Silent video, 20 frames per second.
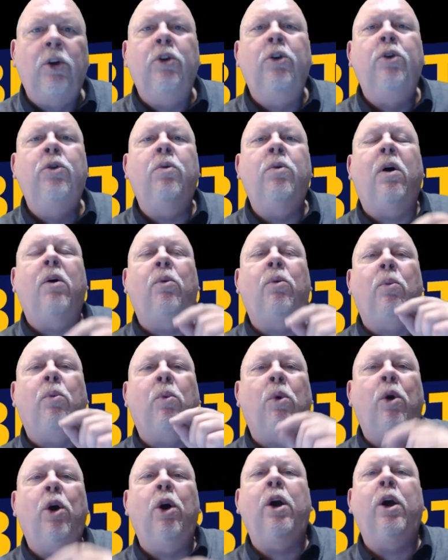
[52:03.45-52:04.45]
who are
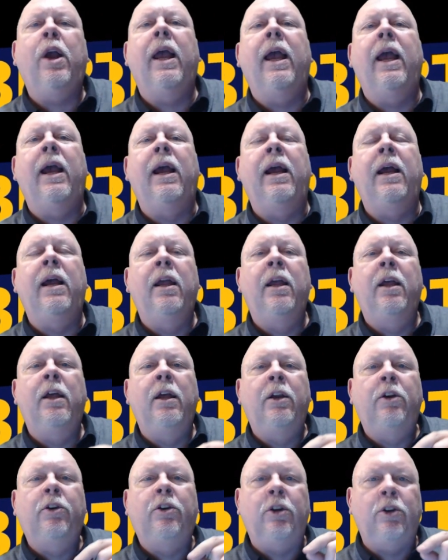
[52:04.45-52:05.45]
working
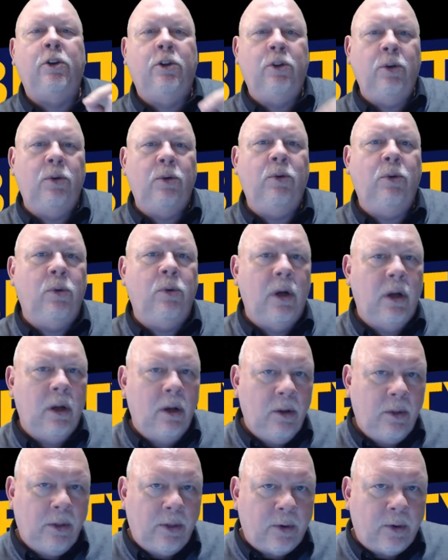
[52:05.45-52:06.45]
to do
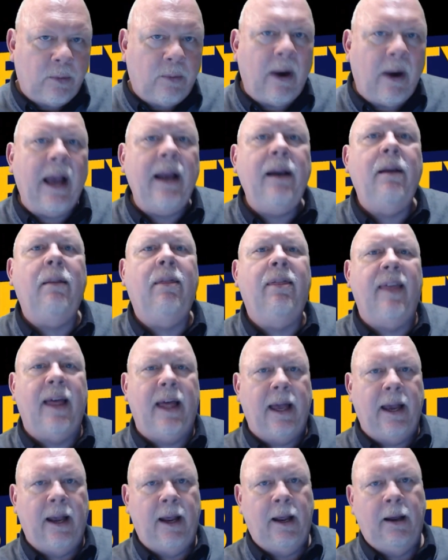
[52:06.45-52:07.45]
the right
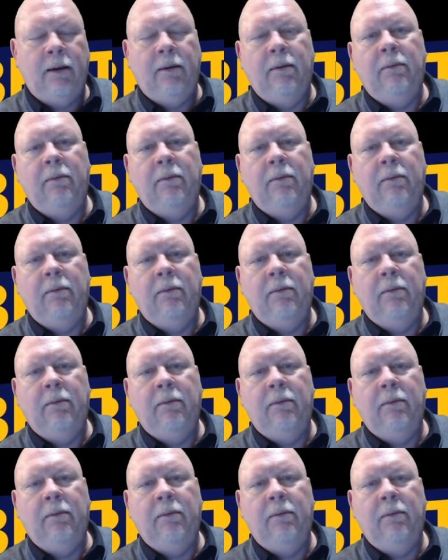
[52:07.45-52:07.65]
thing,